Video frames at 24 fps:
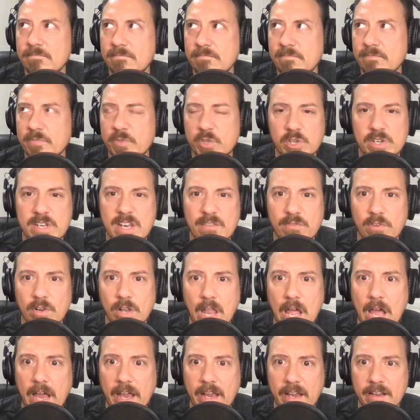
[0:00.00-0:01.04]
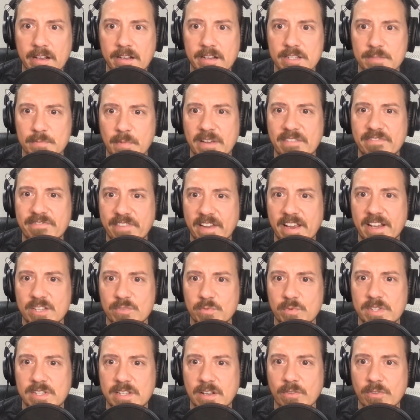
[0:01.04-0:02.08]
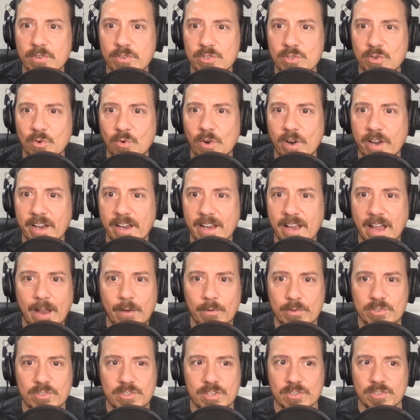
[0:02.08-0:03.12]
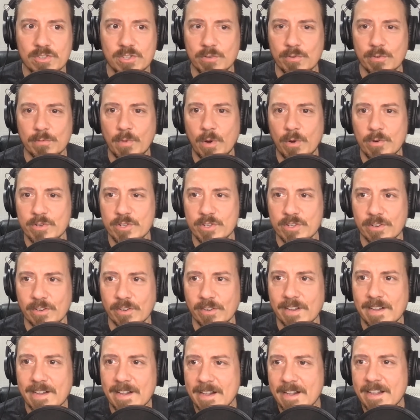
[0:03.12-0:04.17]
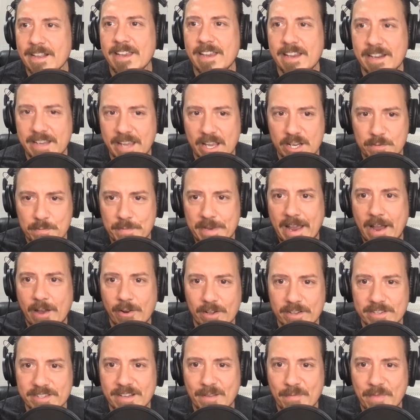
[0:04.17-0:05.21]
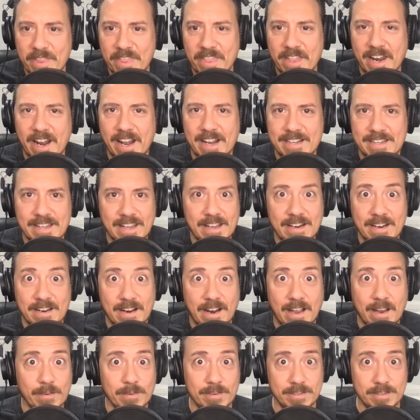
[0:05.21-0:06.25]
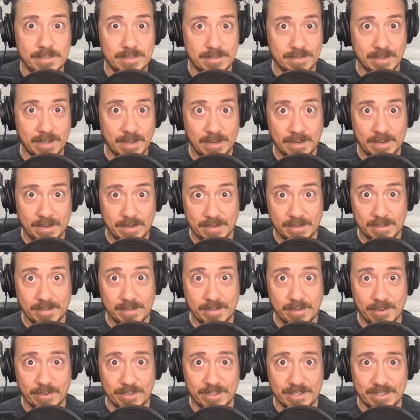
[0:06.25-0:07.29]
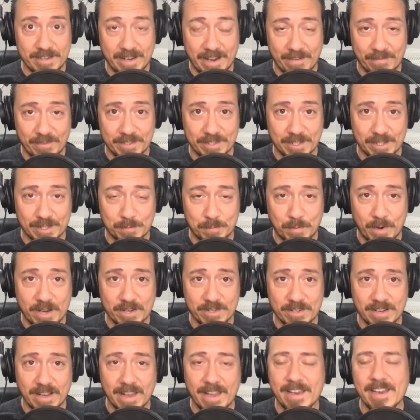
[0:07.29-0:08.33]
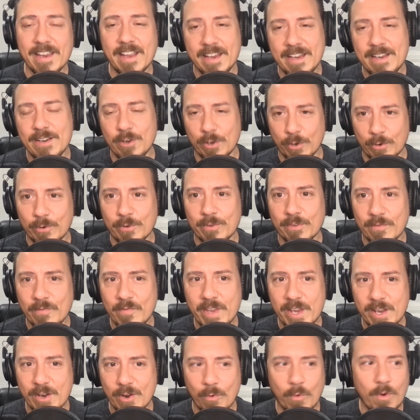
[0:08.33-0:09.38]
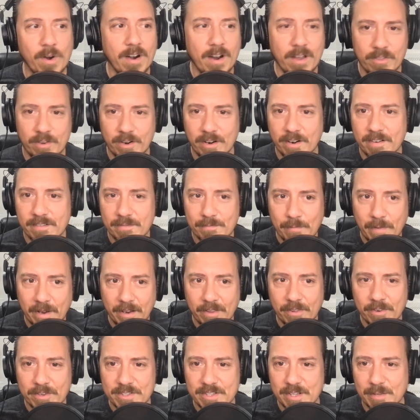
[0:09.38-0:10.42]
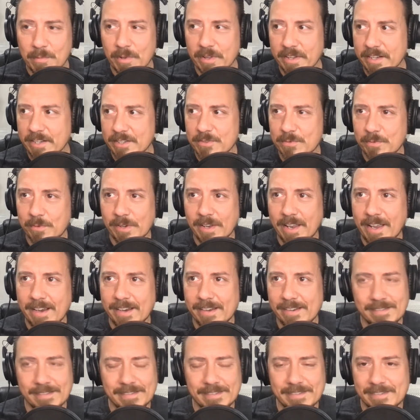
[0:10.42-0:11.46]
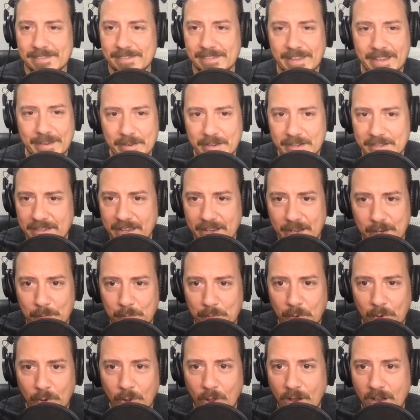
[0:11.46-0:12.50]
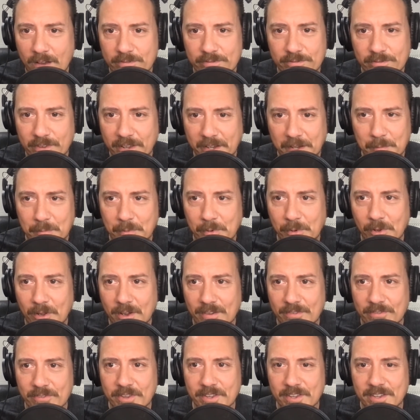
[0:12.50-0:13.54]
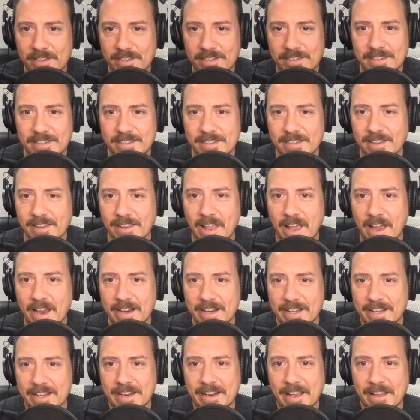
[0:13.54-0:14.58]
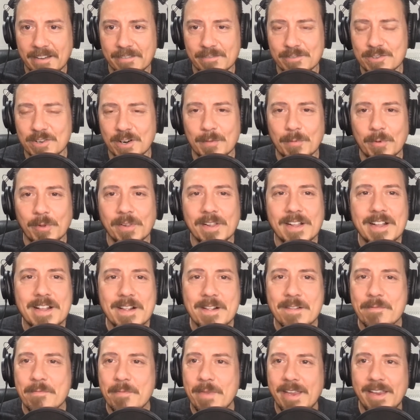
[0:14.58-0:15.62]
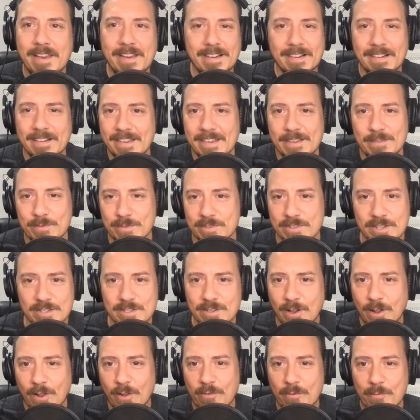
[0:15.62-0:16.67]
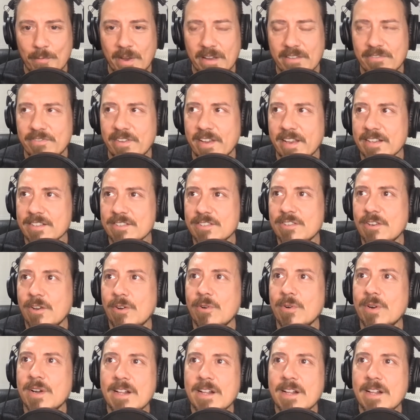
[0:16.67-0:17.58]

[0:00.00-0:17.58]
could never lie because my face would tell the story. I was just too emotional. He'd catch me out on something that I did, and I would, just have this expression like, yeah, he knew, where my other siblings were like, they could pull off the lie to get out of trouble. Me, it was just all over my face. So